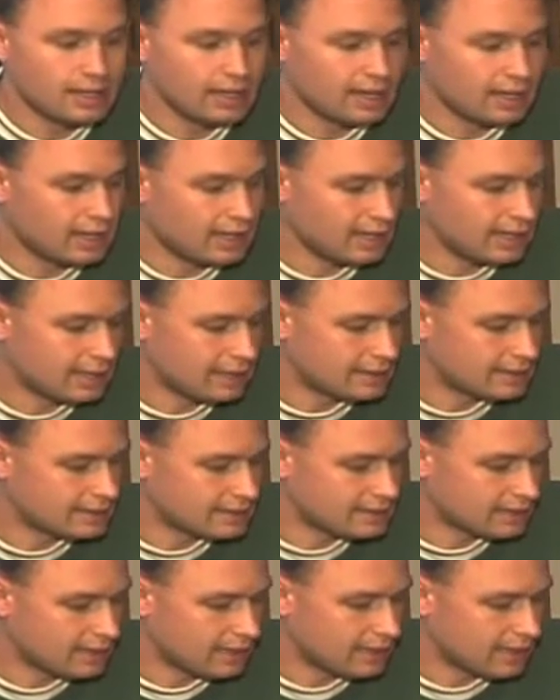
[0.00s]

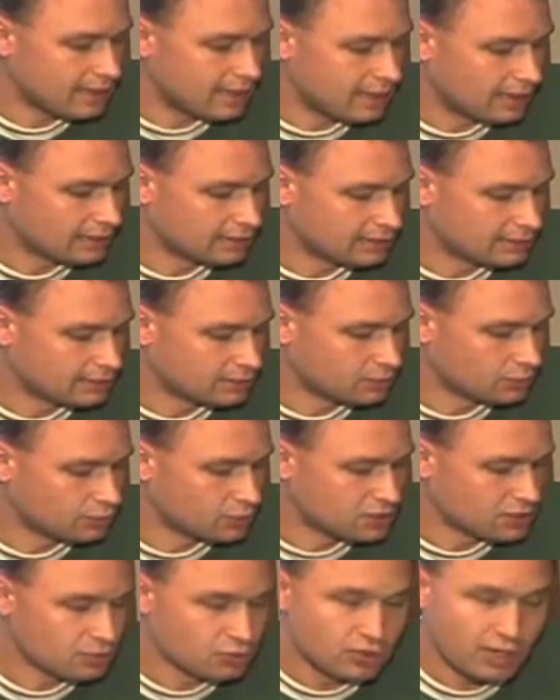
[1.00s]
and
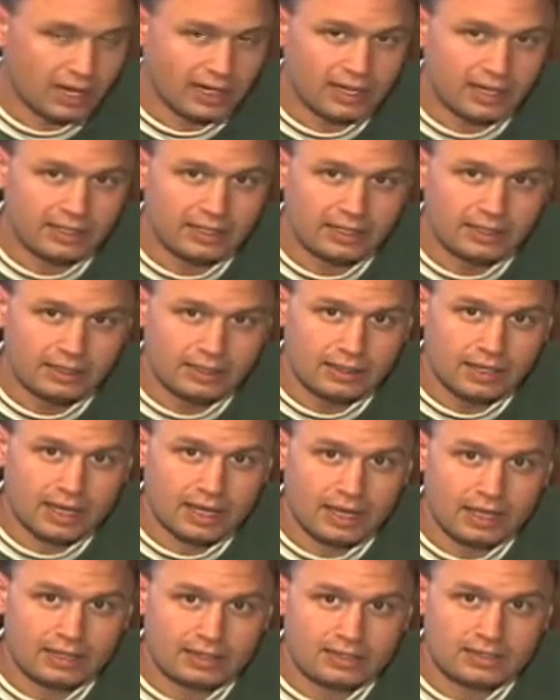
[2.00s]
some dried onion
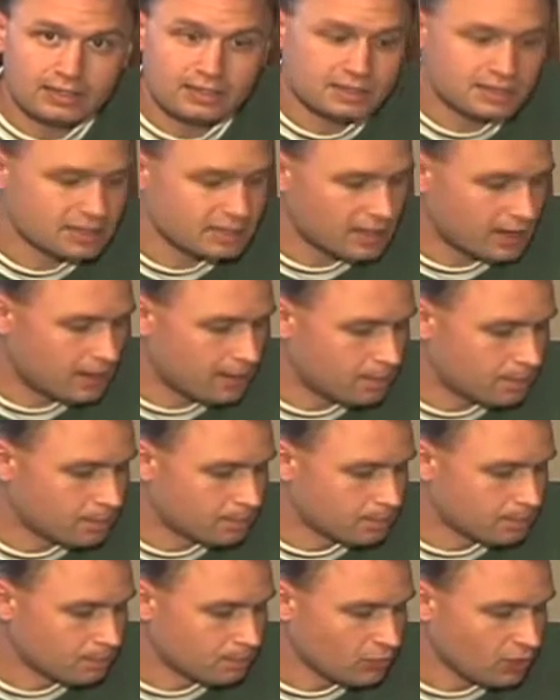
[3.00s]
and
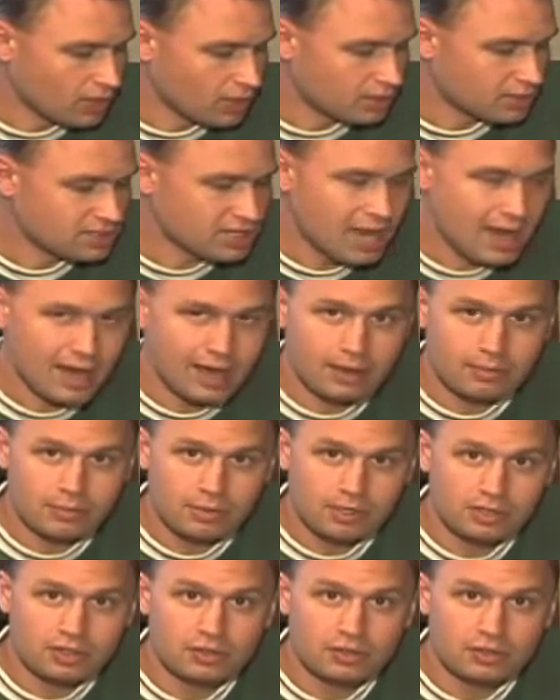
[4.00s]
some thyme.